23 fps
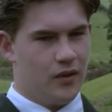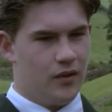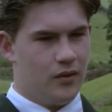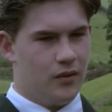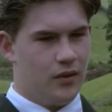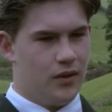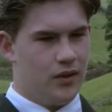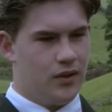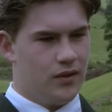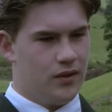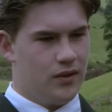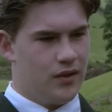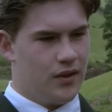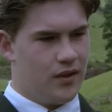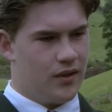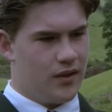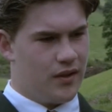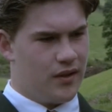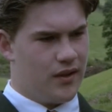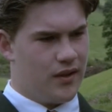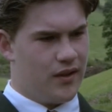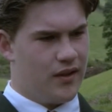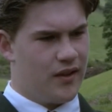Oh,
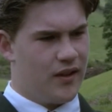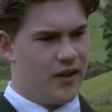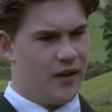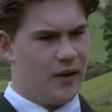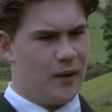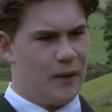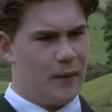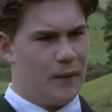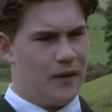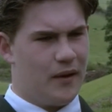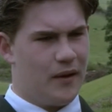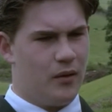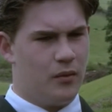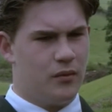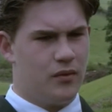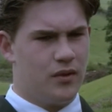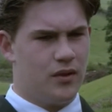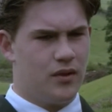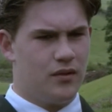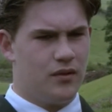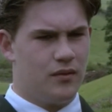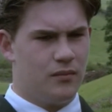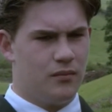I think I would
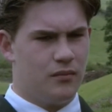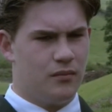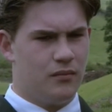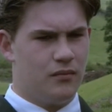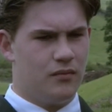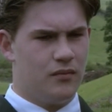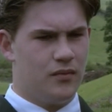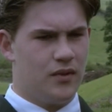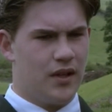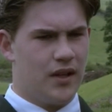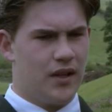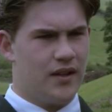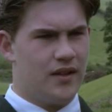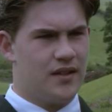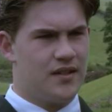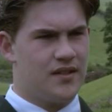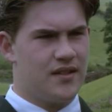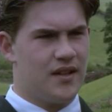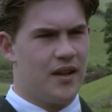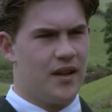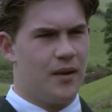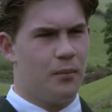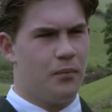tend to
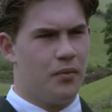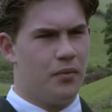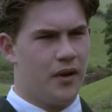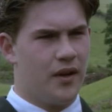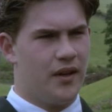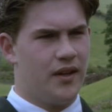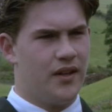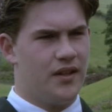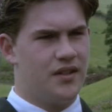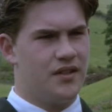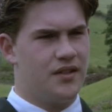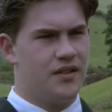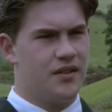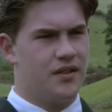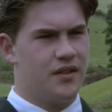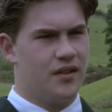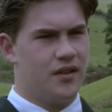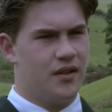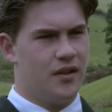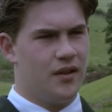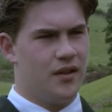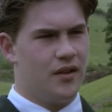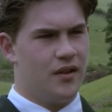say I'm British,
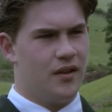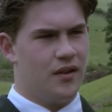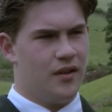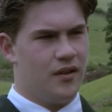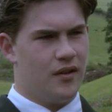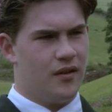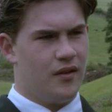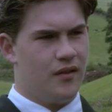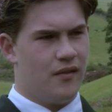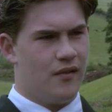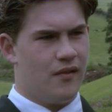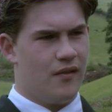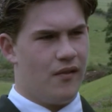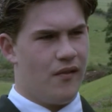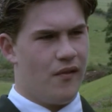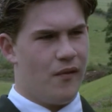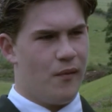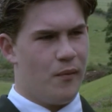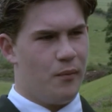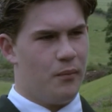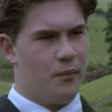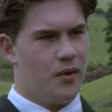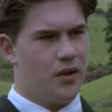
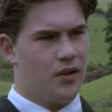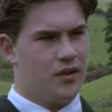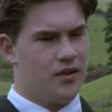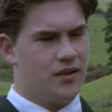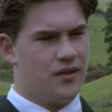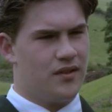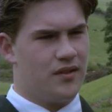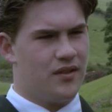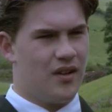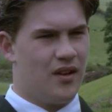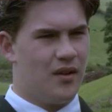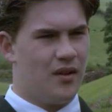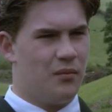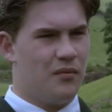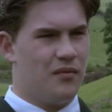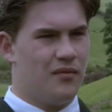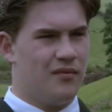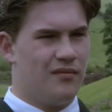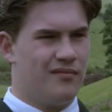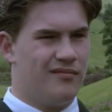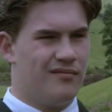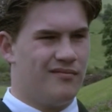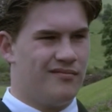but
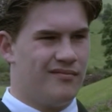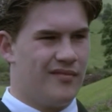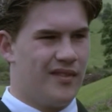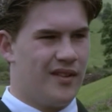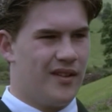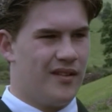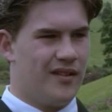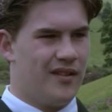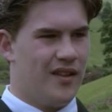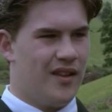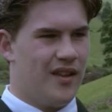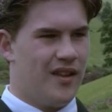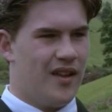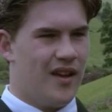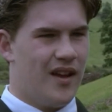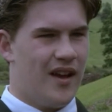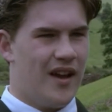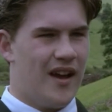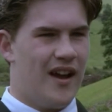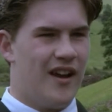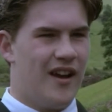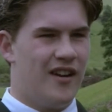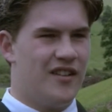
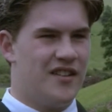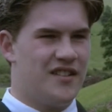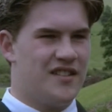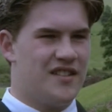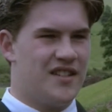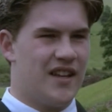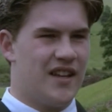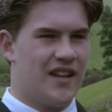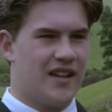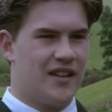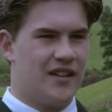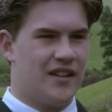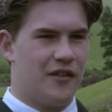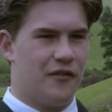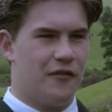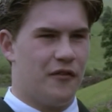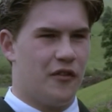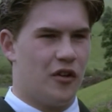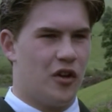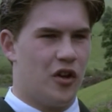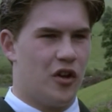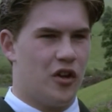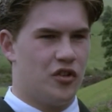Ireland's like a
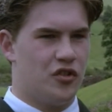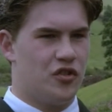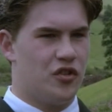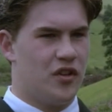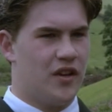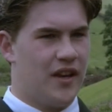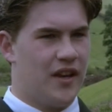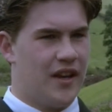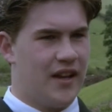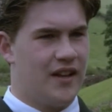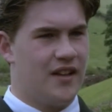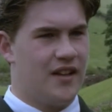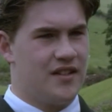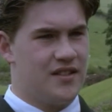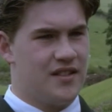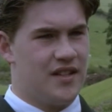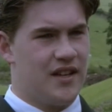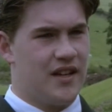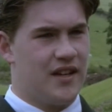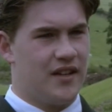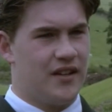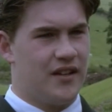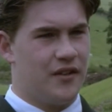different country and England's
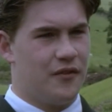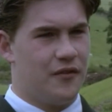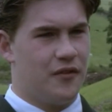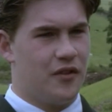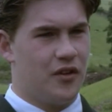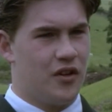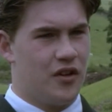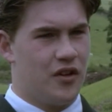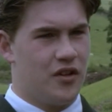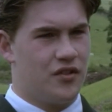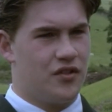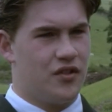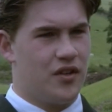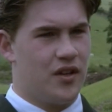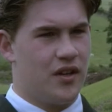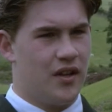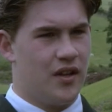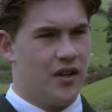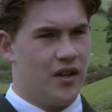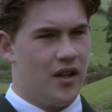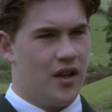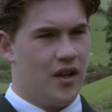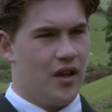like a different country.
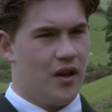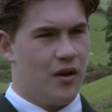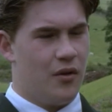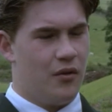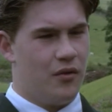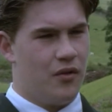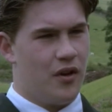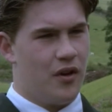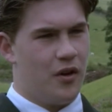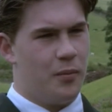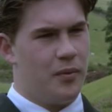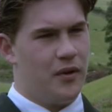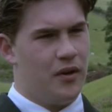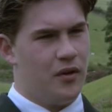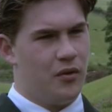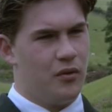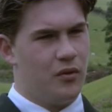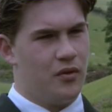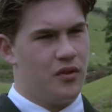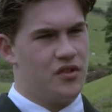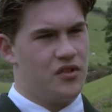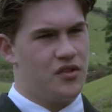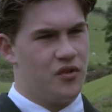I'd rather be
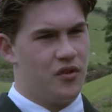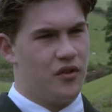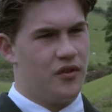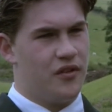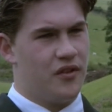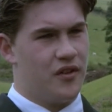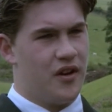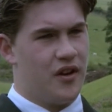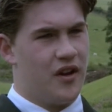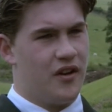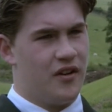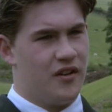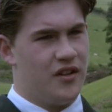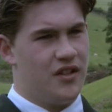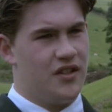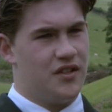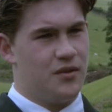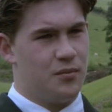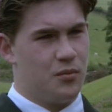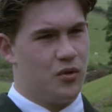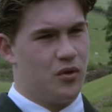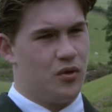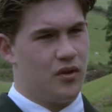known as Northern
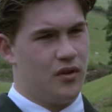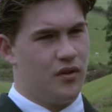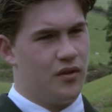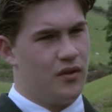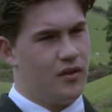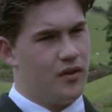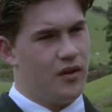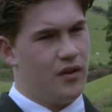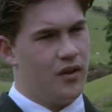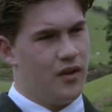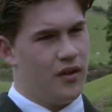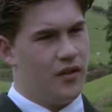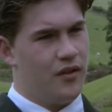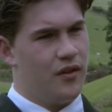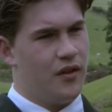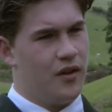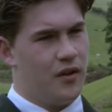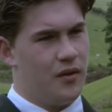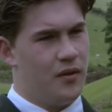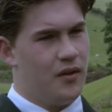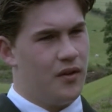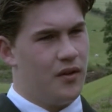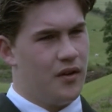Irish more
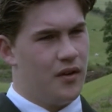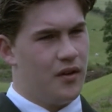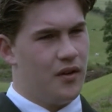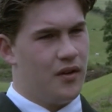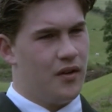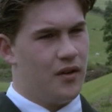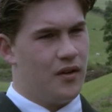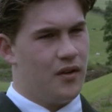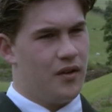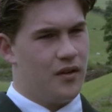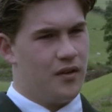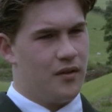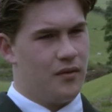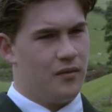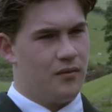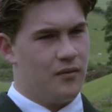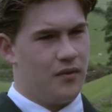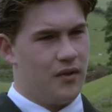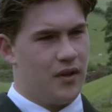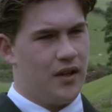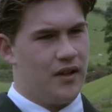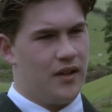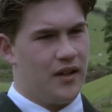than
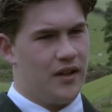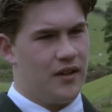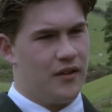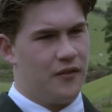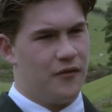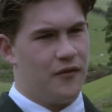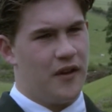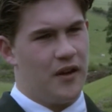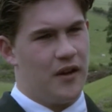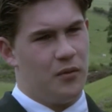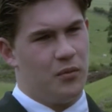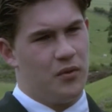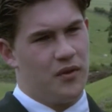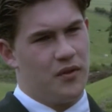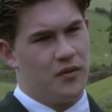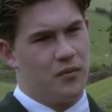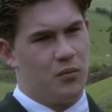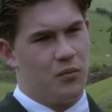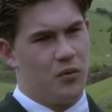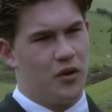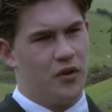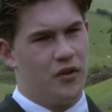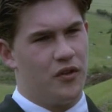identified
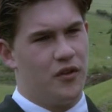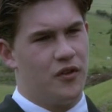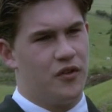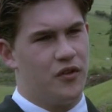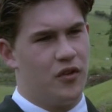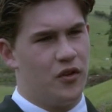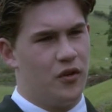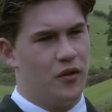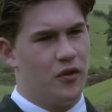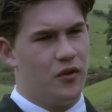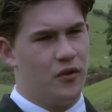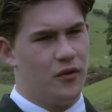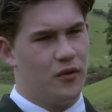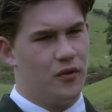with one of the two